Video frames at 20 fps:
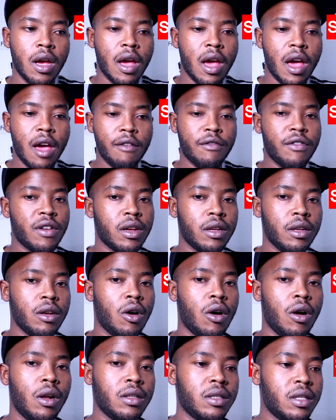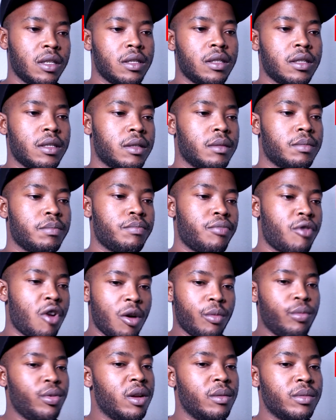having all these
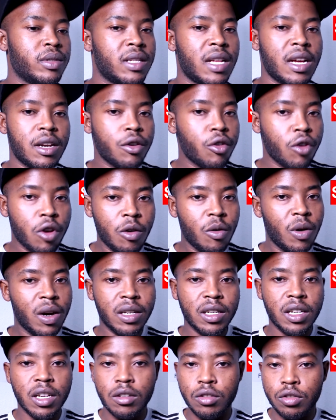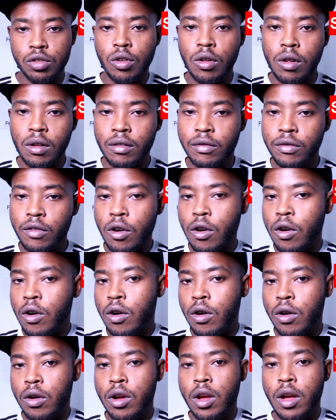problems that no one can solve
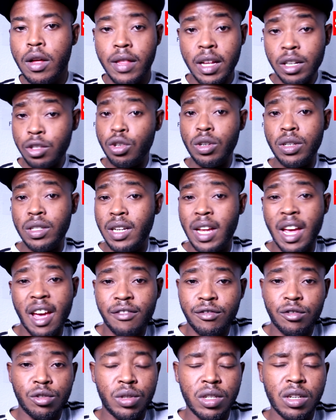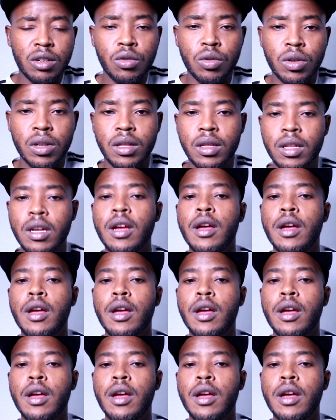or that you have to deal with.